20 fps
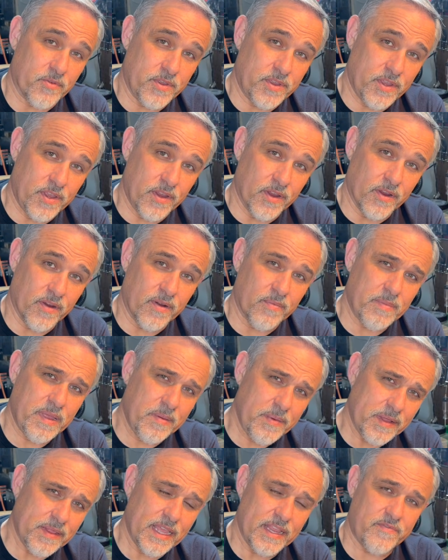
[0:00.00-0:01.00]
year,
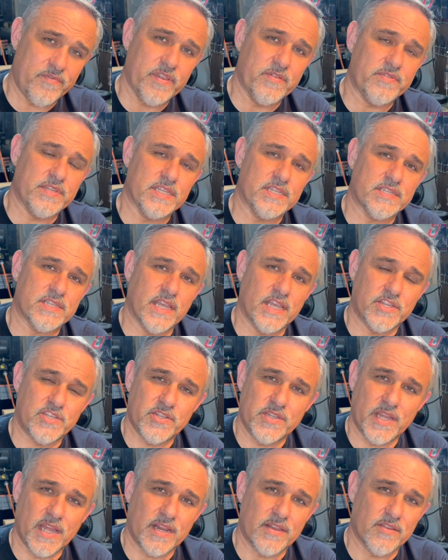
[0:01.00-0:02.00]
maybe late 56,
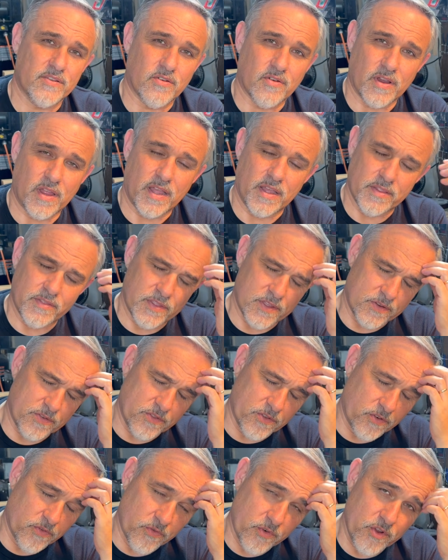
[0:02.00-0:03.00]
you got the
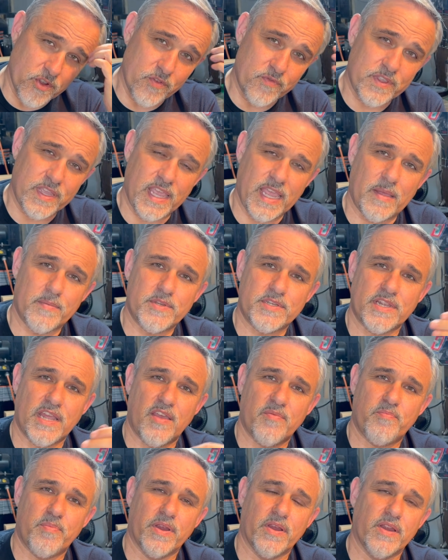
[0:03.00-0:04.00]
groove
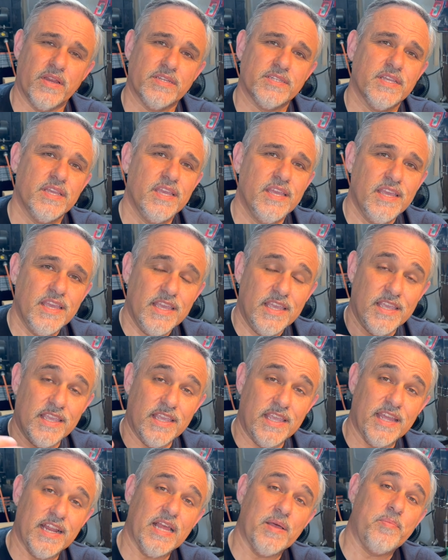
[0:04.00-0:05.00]
camshaft bearings.
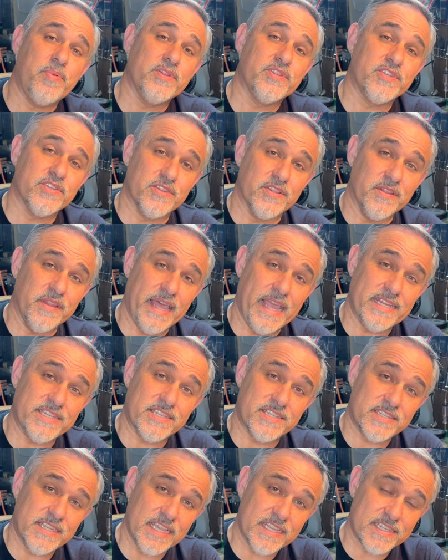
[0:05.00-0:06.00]
You get up into the late
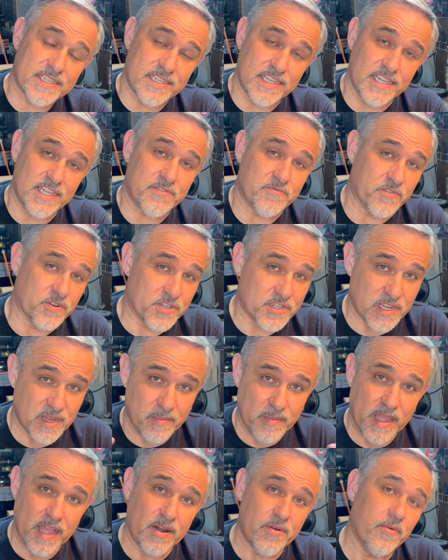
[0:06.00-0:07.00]
60s, for
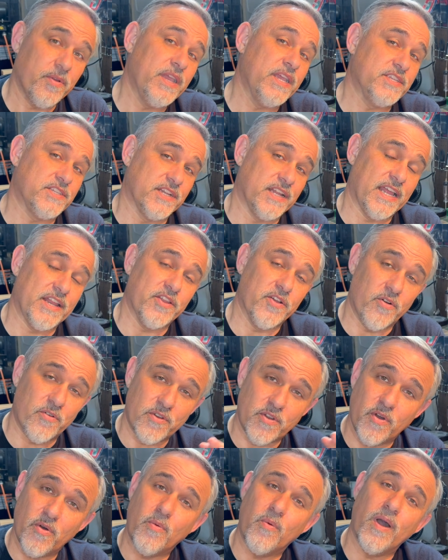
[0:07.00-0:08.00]
some odd reason, I don't
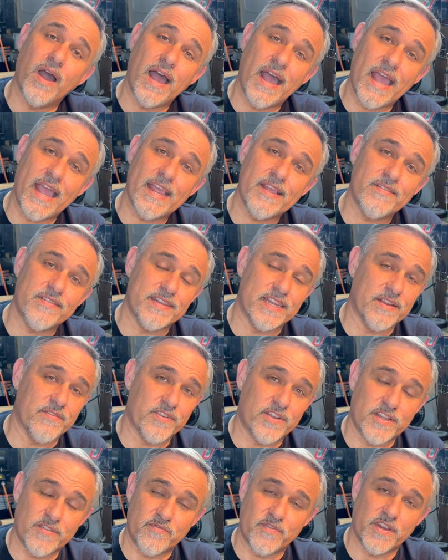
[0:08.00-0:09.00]
know why,
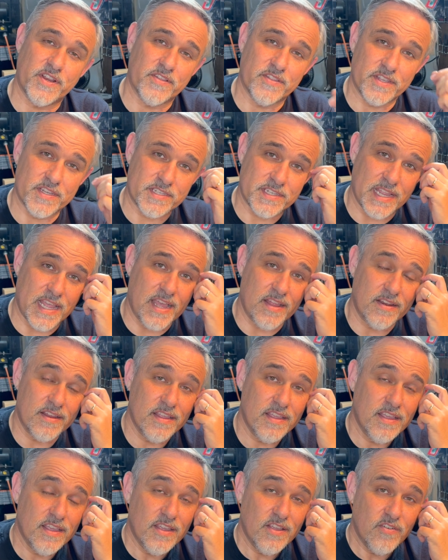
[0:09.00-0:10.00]
never could figure this out,
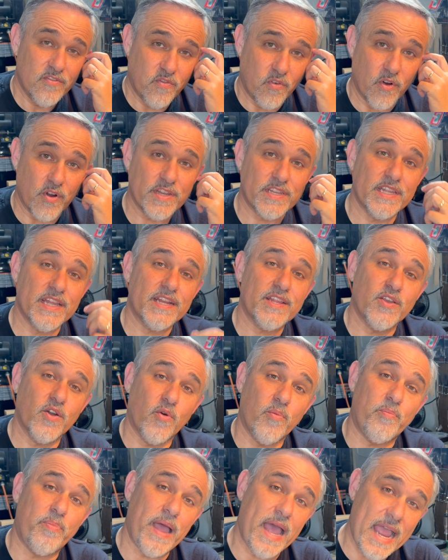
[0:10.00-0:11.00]
Ford did
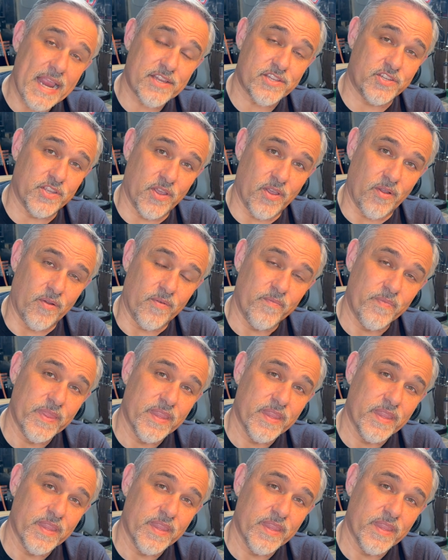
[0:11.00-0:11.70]
go back to,